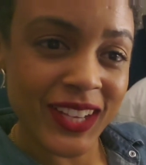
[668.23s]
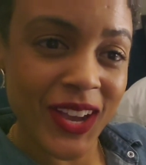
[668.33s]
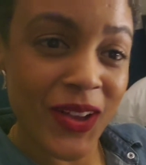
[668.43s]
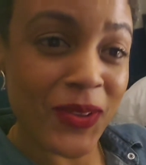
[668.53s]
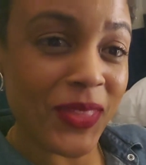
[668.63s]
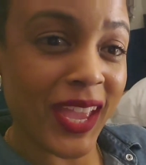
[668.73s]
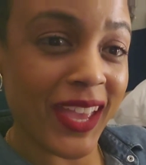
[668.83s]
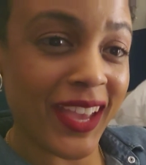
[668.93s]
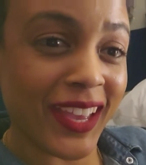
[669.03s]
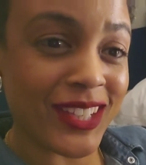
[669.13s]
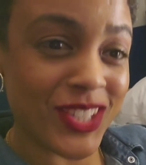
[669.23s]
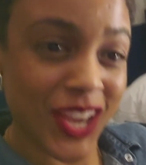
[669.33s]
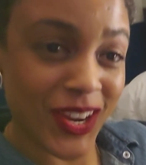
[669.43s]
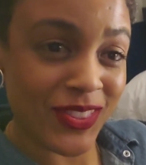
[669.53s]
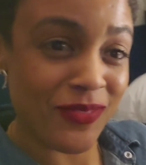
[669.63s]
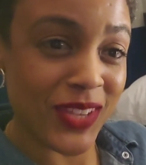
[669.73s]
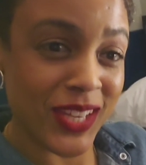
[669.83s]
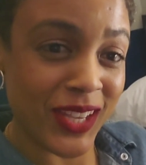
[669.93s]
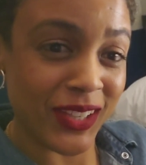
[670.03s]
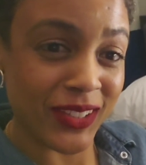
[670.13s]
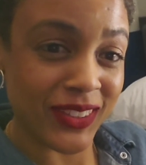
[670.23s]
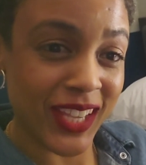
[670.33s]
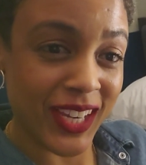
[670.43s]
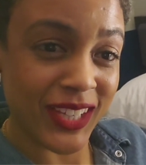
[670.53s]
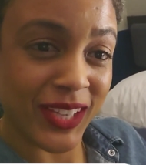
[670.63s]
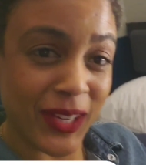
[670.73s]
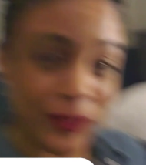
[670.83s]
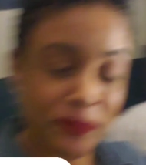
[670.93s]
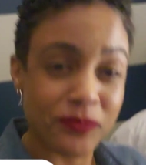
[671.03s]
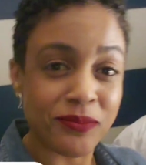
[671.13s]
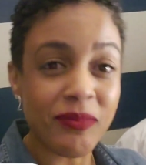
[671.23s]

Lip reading: Oh yeah, share the video. There you go.